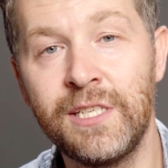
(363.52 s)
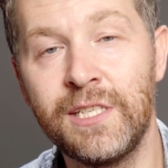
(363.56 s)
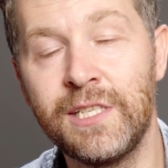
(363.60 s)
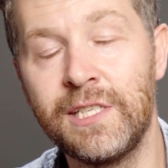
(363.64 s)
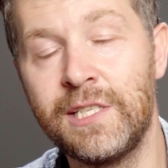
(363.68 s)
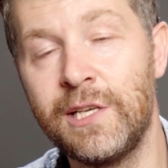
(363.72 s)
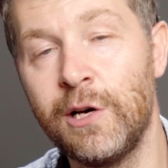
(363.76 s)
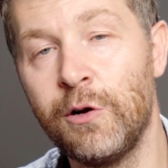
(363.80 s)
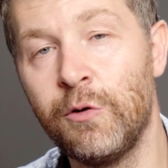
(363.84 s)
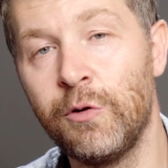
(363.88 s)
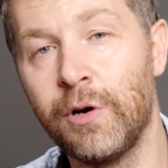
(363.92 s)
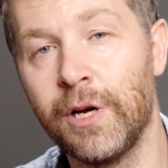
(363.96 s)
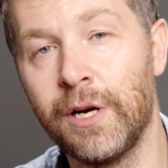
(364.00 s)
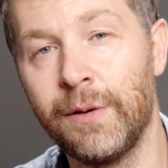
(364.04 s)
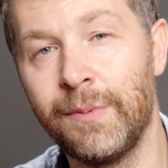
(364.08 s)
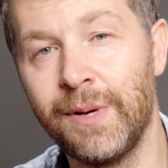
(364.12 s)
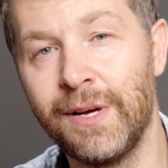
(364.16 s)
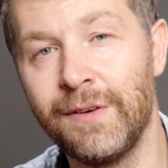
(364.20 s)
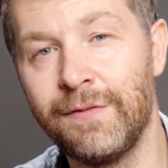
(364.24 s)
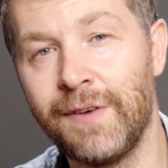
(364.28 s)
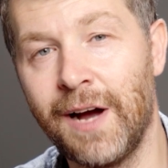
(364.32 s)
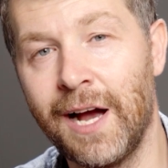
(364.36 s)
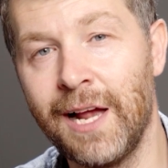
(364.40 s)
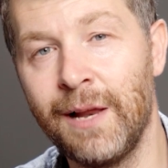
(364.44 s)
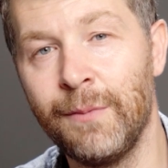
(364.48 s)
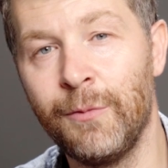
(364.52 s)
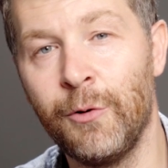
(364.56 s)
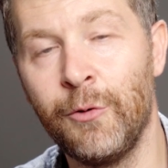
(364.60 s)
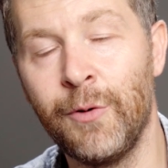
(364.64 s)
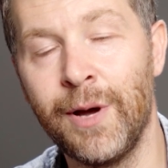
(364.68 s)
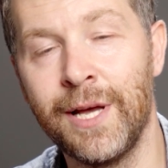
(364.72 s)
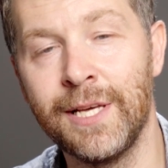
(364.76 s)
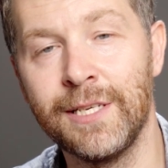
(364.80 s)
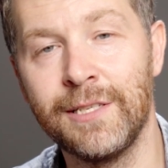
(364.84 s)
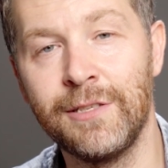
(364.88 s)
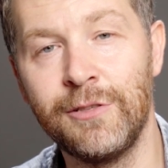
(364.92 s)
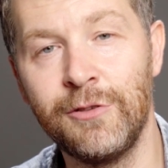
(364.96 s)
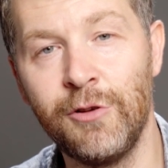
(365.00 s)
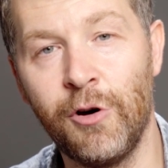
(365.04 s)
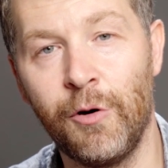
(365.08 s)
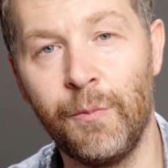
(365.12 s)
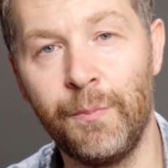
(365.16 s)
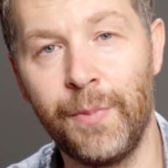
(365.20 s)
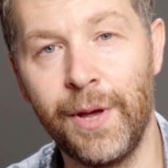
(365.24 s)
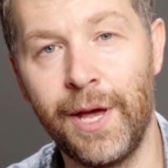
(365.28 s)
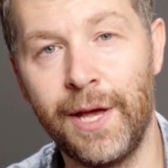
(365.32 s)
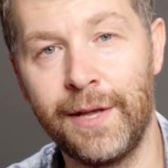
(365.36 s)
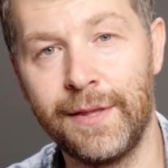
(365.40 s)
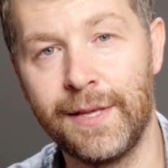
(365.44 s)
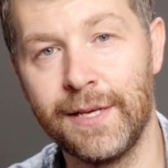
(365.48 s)
still going to be available, it's
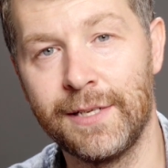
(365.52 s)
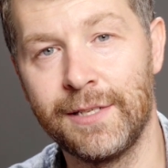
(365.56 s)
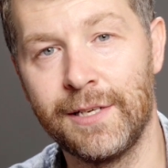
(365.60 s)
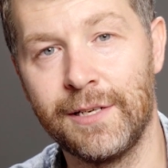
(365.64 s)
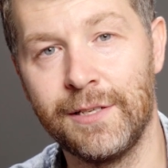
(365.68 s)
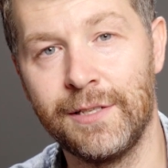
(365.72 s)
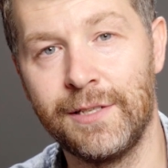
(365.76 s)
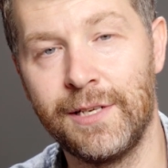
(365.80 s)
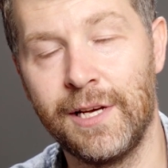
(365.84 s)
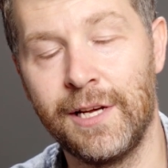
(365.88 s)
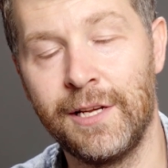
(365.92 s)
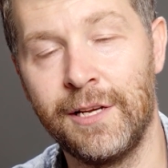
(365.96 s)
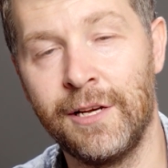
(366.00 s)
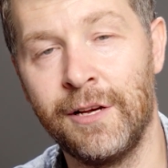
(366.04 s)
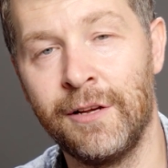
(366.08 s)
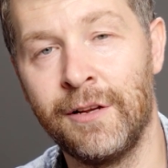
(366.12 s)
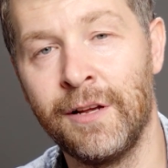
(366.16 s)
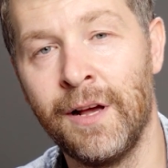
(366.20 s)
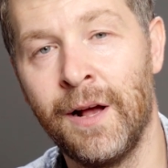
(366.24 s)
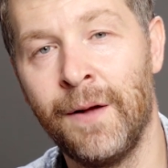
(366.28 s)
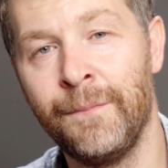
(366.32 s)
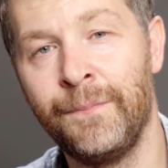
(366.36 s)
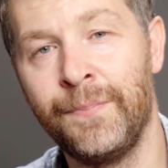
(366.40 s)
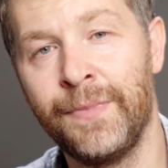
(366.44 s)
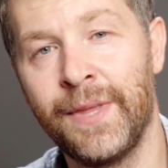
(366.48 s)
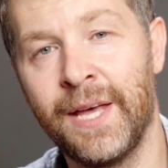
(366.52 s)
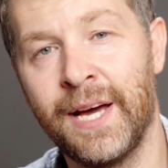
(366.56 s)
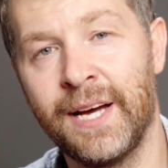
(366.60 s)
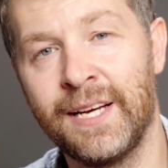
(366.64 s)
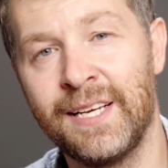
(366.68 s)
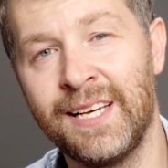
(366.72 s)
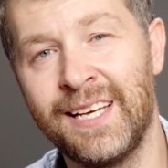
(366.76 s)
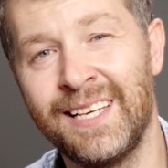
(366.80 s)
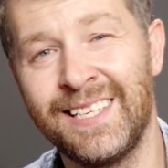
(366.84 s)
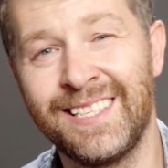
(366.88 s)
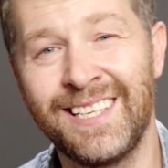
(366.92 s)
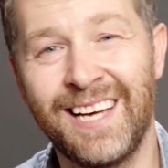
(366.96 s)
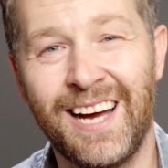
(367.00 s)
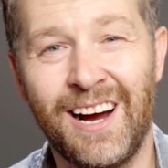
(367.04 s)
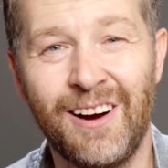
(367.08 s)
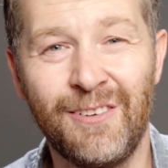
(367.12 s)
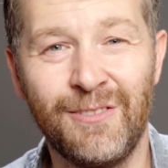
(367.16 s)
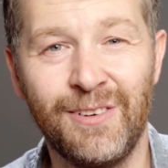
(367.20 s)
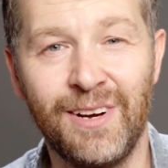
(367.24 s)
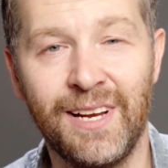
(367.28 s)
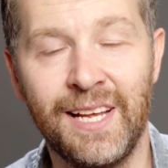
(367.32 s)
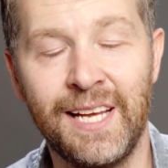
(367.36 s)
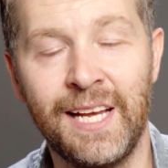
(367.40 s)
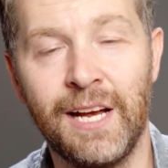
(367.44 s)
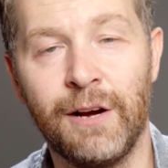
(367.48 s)
not being discontinued, that is
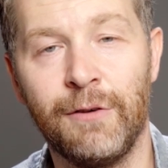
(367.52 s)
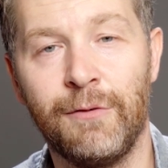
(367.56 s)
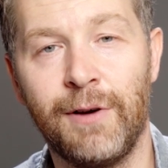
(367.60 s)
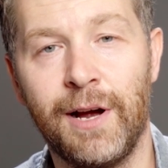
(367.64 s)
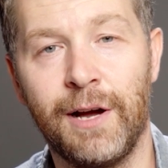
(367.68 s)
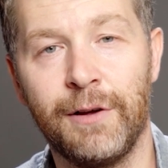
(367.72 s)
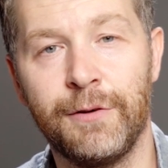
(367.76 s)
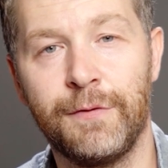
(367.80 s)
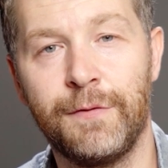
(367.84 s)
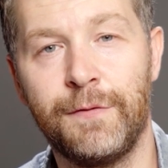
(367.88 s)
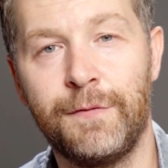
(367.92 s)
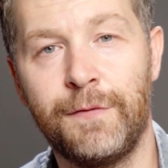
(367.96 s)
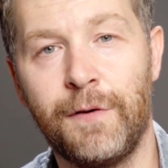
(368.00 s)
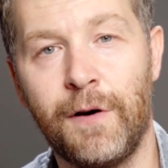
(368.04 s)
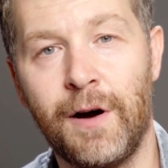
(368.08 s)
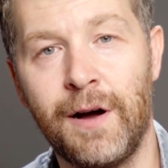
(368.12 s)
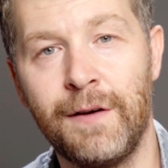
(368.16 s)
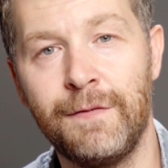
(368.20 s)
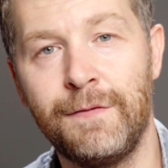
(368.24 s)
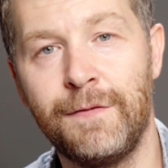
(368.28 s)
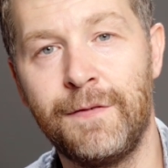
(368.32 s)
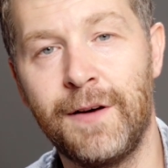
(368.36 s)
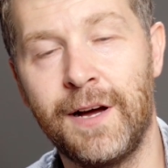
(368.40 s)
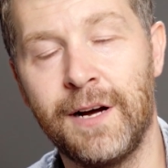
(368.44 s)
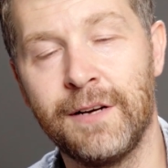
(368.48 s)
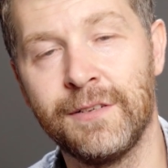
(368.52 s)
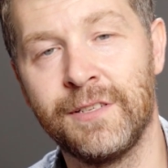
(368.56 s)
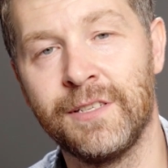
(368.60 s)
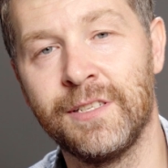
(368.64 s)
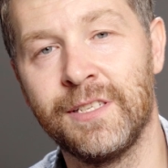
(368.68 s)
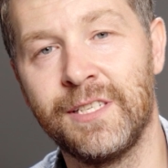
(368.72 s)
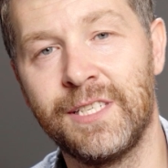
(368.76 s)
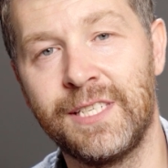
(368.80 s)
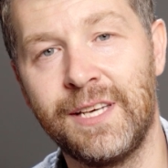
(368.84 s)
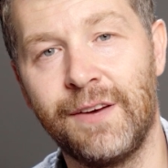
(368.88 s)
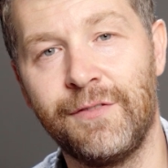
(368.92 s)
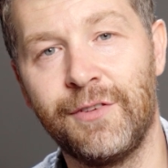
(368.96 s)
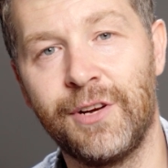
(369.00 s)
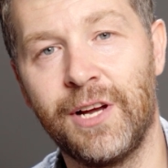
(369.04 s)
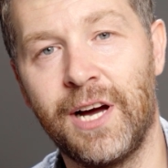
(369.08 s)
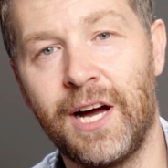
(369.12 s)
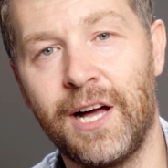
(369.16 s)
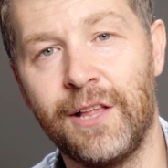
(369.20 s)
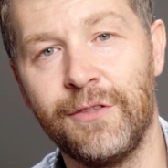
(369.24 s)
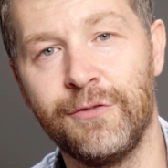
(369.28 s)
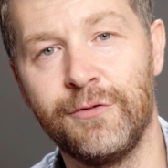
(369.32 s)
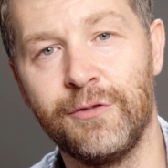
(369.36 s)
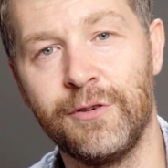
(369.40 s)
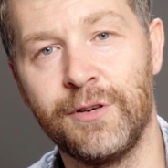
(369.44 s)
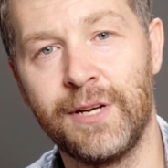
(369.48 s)
currently around
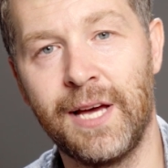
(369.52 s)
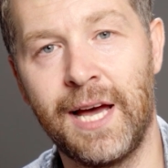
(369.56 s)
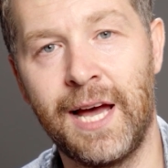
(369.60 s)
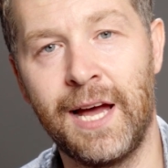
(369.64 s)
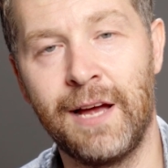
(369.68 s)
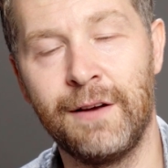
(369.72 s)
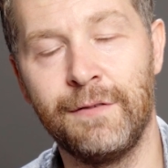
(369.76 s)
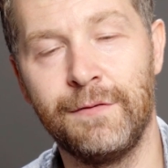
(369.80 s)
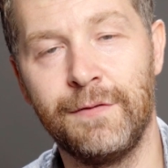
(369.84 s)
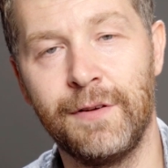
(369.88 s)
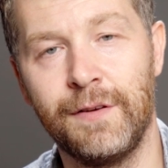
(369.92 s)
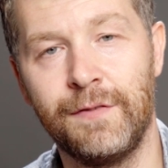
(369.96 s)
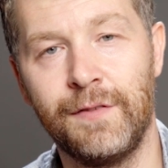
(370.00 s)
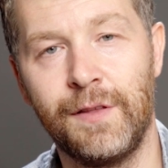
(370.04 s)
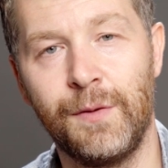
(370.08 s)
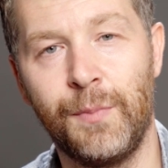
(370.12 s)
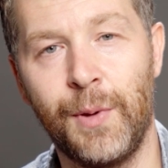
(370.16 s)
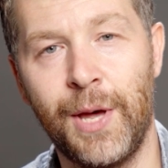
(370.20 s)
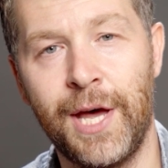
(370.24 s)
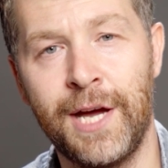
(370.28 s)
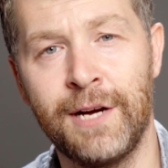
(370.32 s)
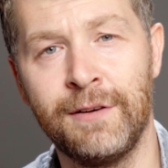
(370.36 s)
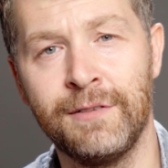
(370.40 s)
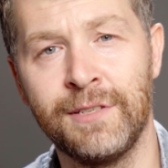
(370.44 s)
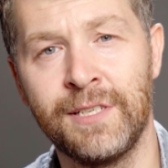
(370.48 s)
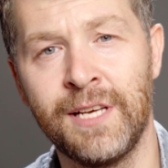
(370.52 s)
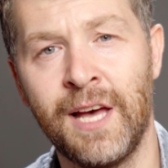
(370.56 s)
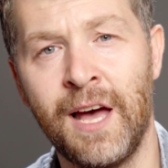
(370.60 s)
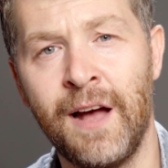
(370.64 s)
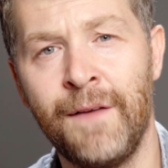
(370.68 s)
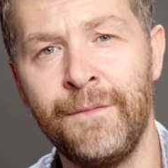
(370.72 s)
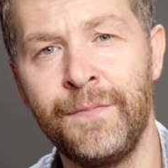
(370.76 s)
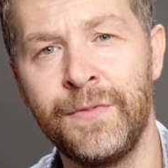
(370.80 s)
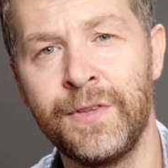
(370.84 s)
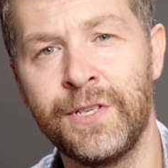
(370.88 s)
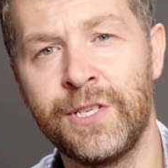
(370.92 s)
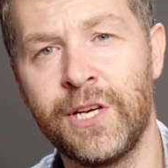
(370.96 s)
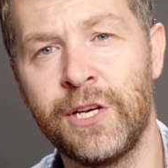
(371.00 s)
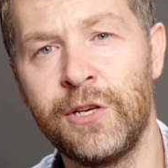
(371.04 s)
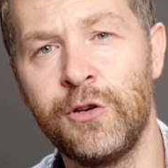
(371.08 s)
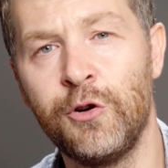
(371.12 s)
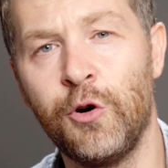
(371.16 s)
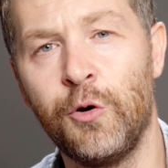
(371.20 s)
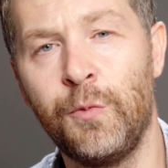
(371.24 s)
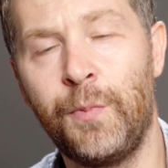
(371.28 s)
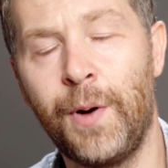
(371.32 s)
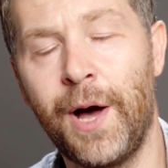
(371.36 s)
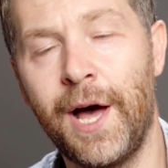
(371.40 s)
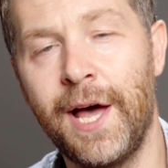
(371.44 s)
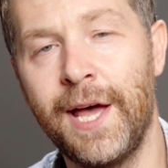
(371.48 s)
£5,750. So
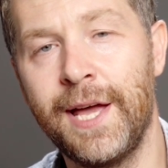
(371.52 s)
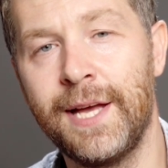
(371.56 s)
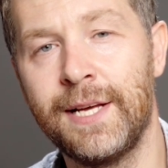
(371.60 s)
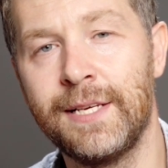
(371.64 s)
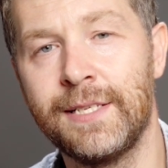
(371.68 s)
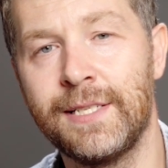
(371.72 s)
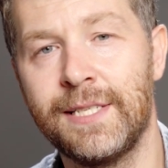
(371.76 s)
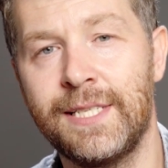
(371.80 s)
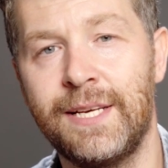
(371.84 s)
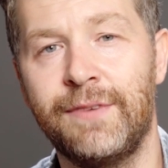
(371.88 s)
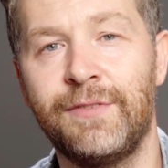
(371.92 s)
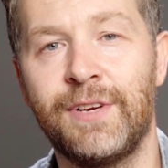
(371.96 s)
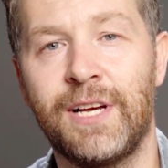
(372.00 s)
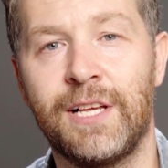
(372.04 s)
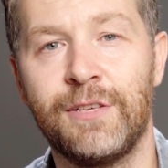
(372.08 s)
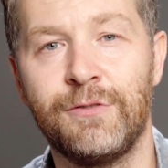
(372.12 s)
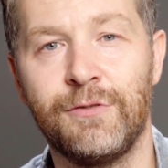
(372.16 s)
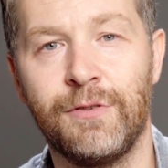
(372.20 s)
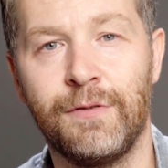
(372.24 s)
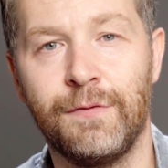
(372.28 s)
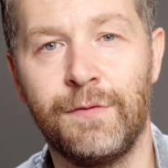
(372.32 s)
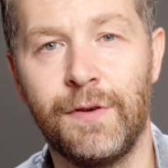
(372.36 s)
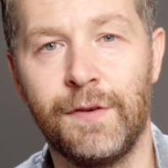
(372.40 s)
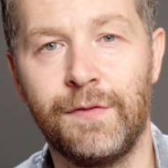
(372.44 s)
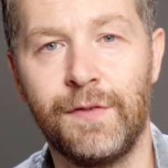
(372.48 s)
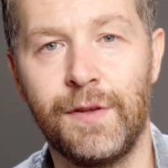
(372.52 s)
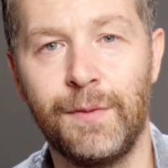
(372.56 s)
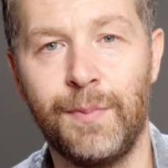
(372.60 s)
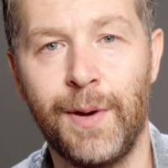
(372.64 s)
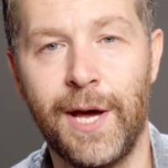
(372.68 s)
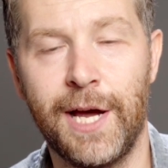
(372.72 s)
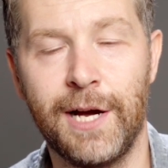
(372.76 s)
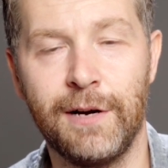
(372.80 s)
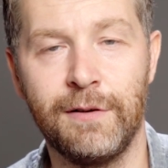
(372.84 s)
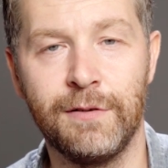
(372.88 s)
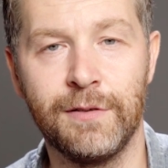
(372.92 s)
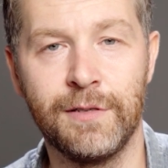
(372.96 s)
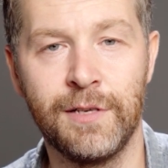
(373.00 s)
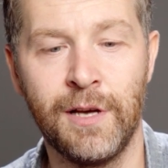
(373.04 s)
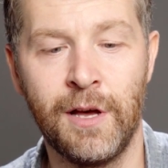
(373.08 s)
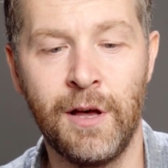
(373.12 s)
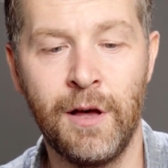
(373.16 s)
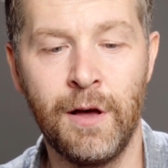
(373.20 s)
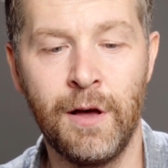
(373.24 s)
you're paying £750